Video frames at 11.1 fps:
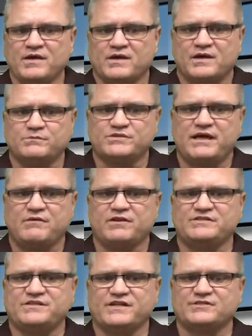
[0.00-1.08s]
comes down to
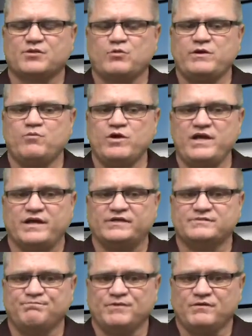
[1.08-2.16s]
these next three
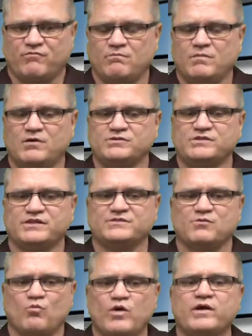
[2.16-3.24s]
weeks. For most, it's
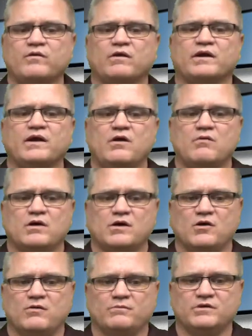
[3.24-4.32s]
win or go
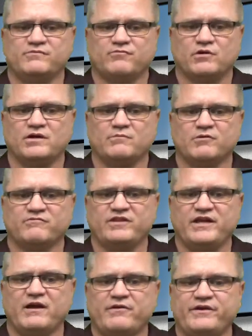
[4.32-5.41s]
home, but for a number of
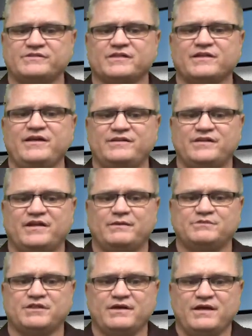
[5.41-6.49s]
the area's elite
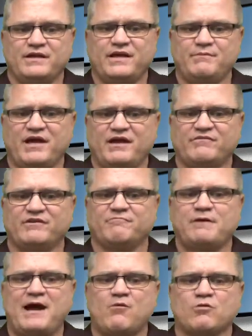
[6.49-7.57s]
teams, they may have enough
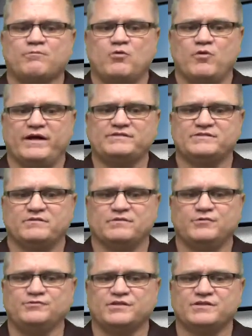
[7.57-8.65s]
power points to
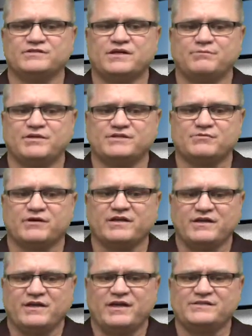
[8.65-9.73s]
lose in a subdistrict
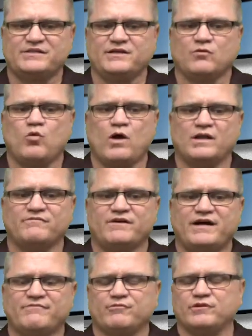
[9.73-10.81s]
and still
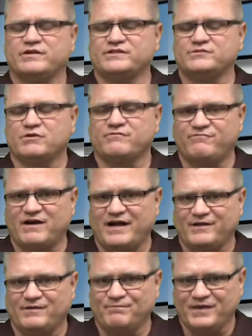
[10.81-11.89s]
qualify for a district
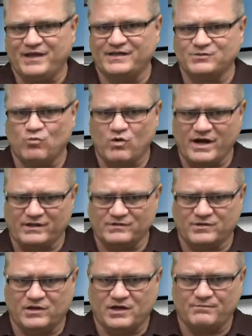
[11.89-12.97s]
final as a wild
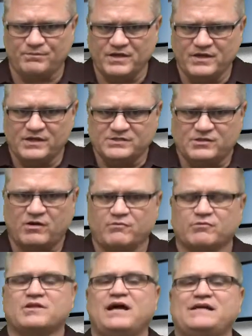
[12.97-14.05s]
card. Starting
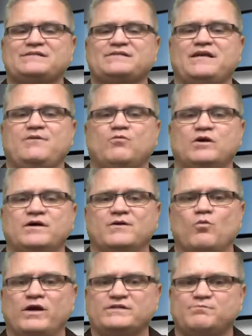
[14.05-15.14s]
with Class
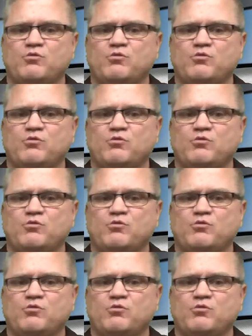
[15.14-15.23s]
C1, West